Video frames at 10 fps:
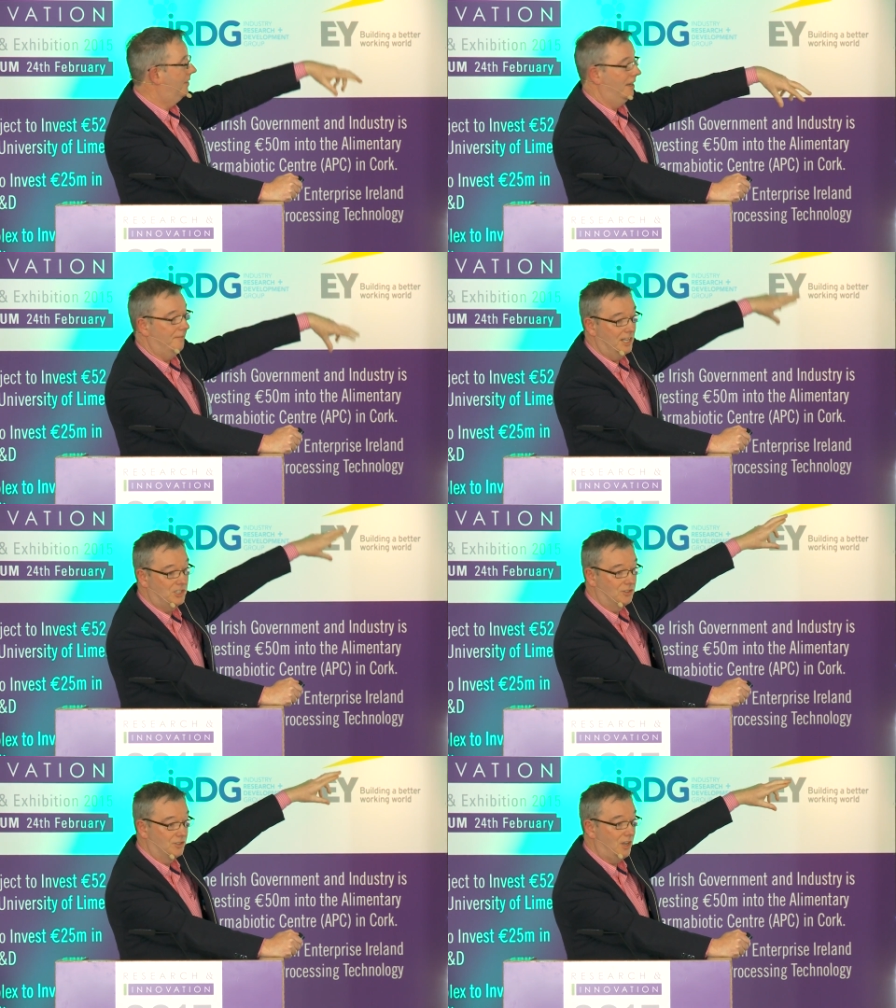the
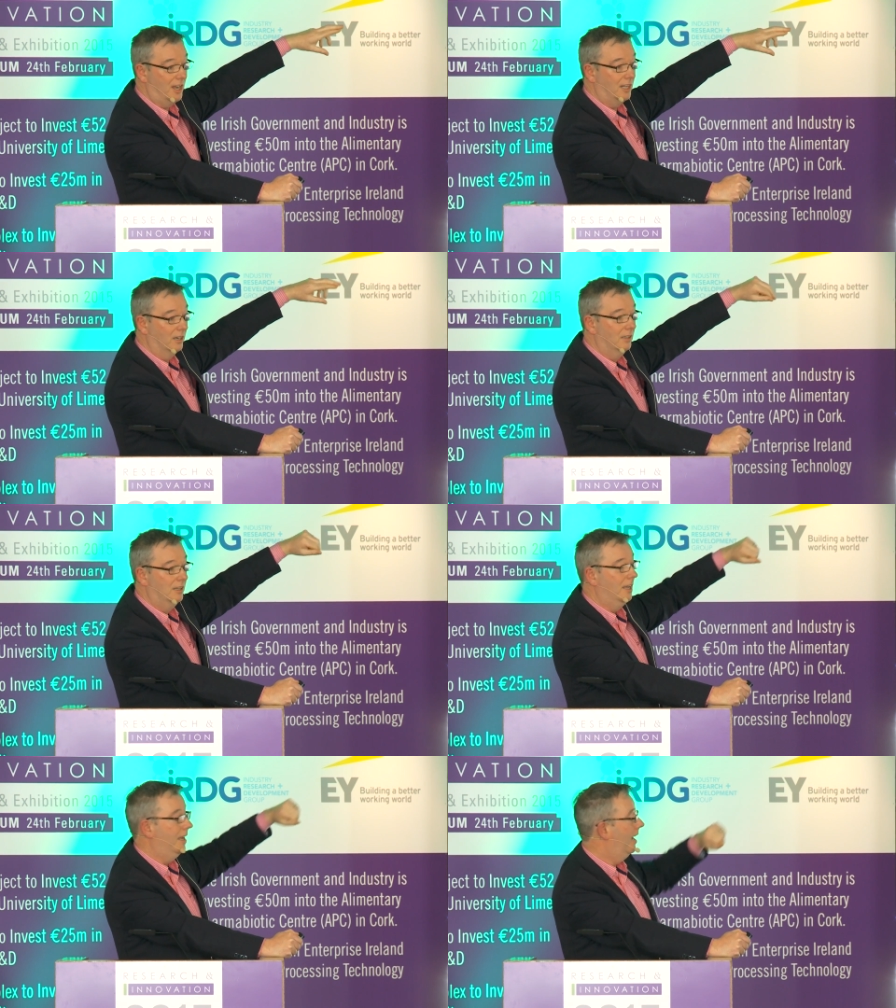innovation cycle,
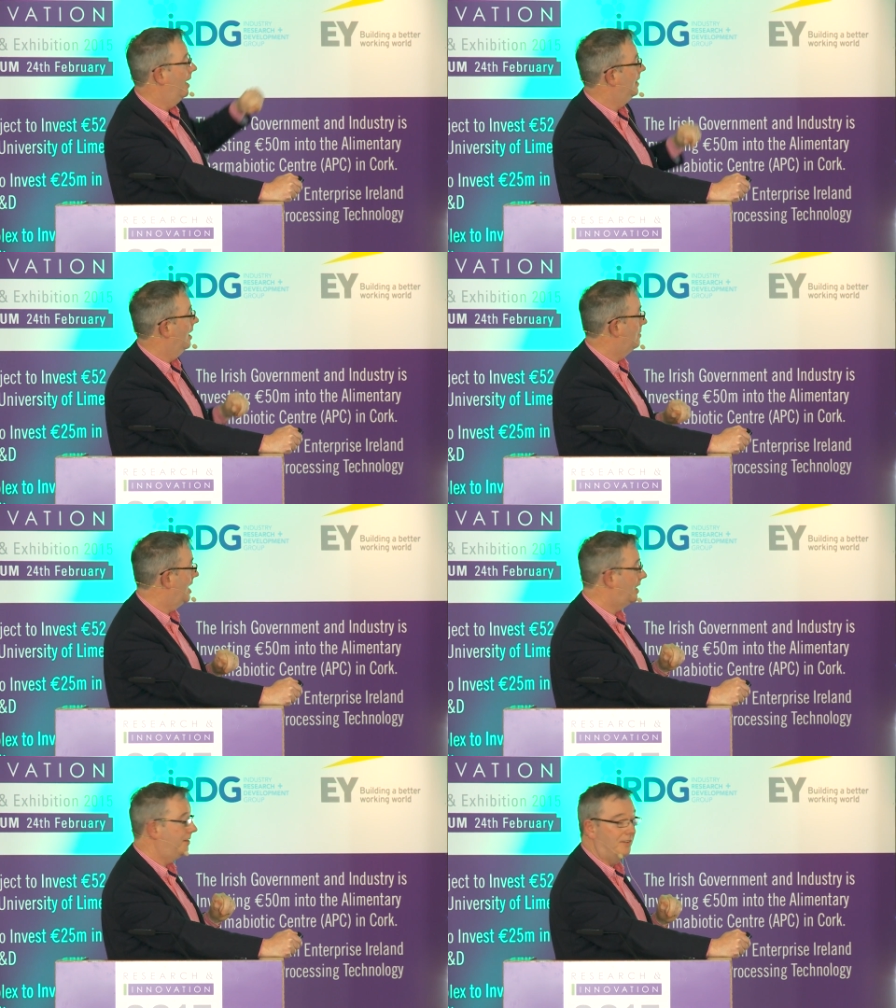the
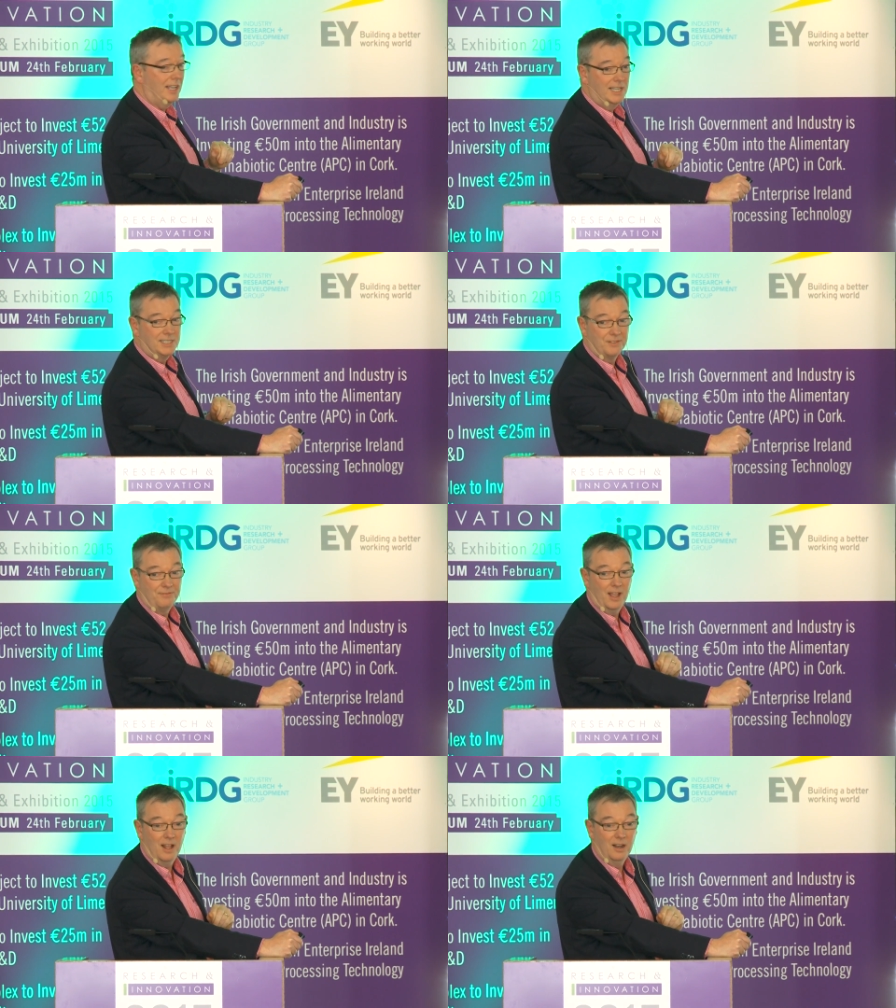objective is to
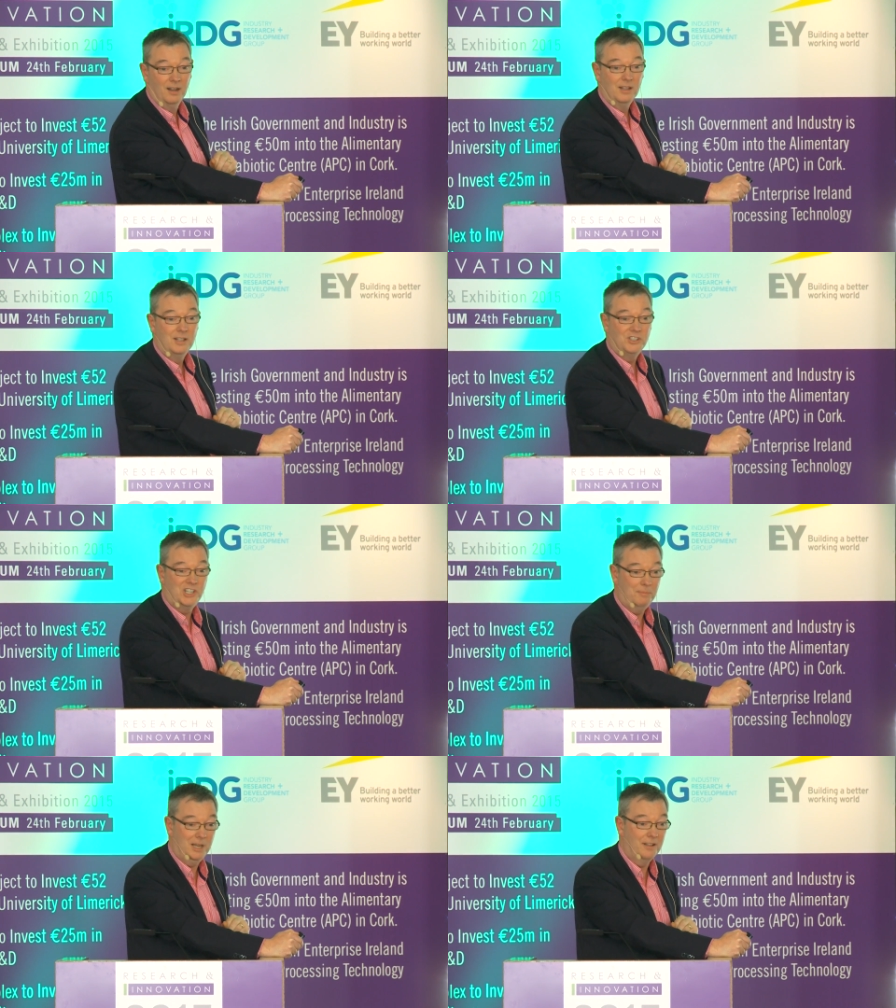fail
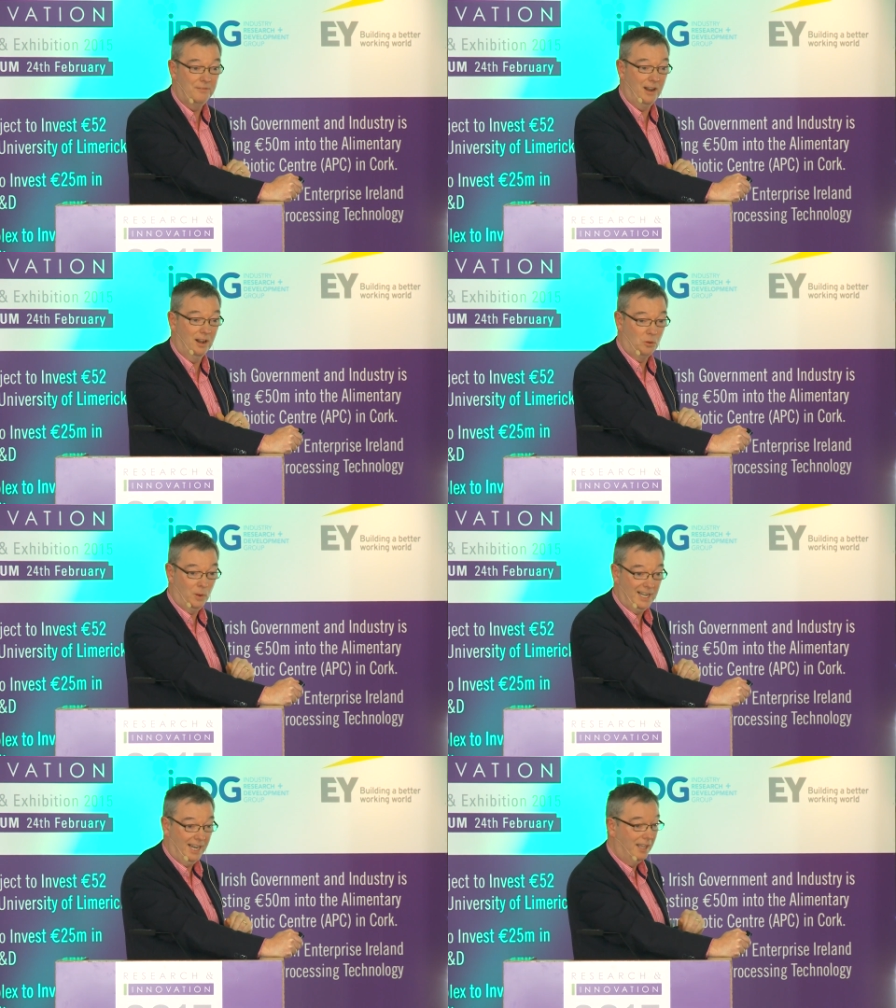cheaply and fail
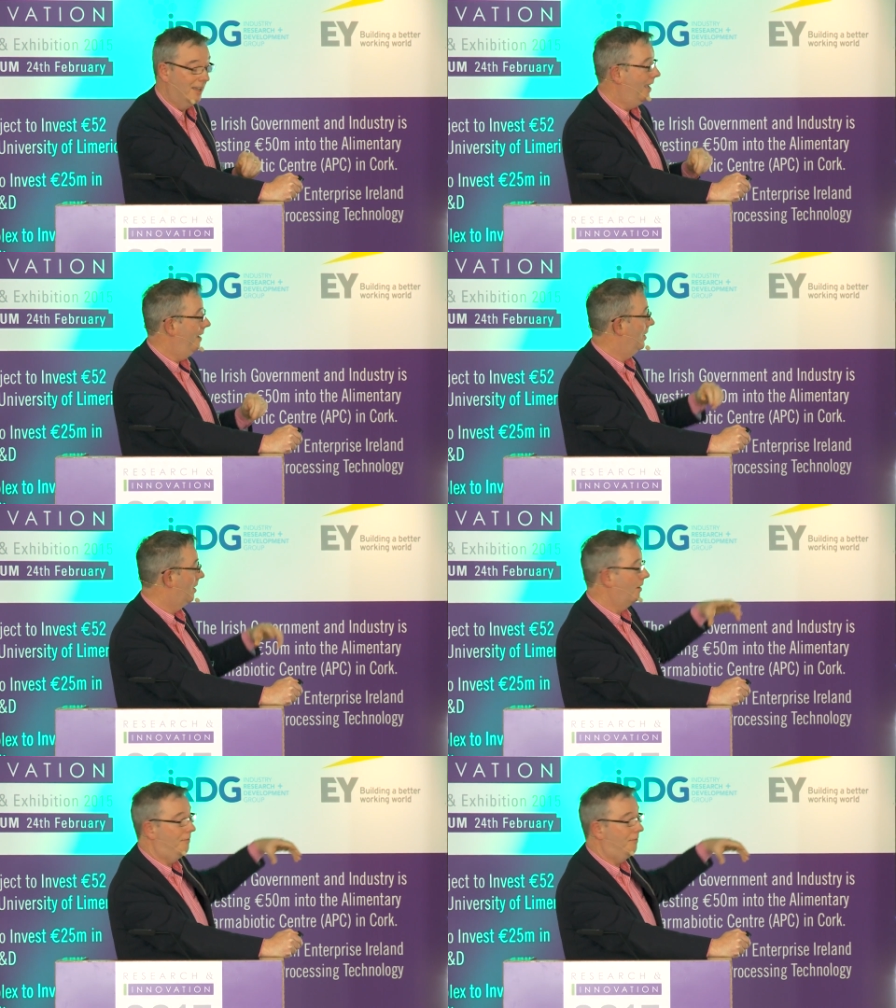quickly. If you're going to